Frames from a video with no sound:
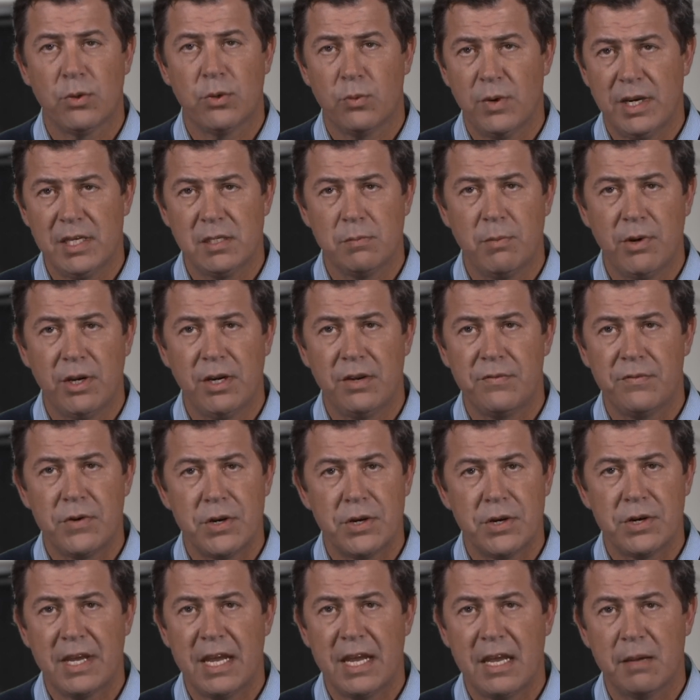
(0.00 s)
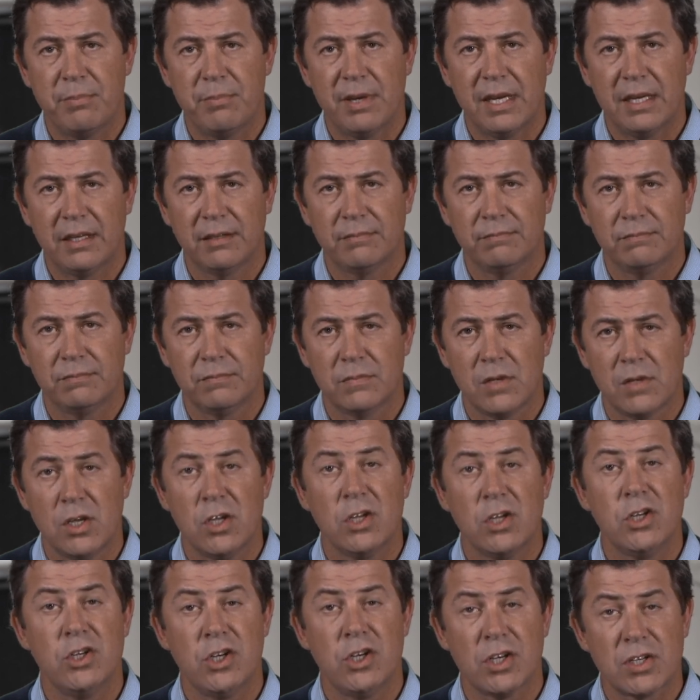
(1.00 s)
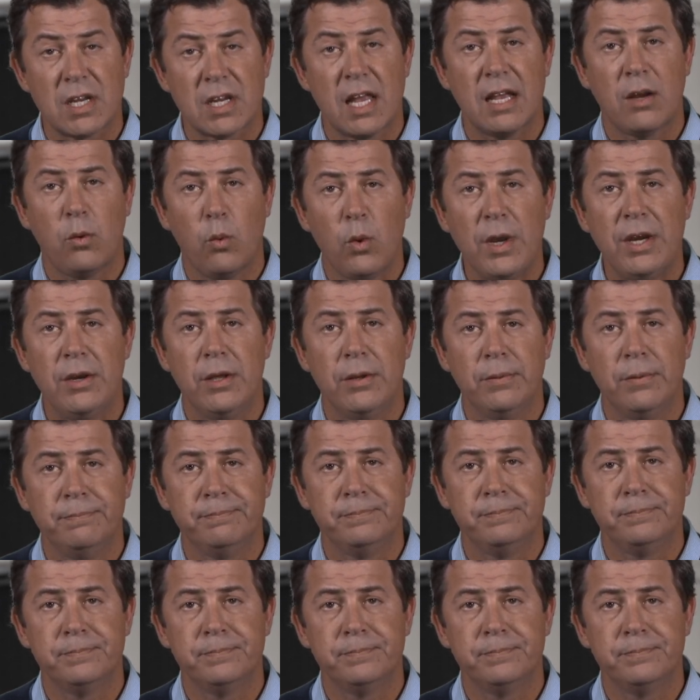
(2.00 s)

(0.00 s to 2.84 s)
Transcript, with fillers: to raise money for your campaign, just like we do.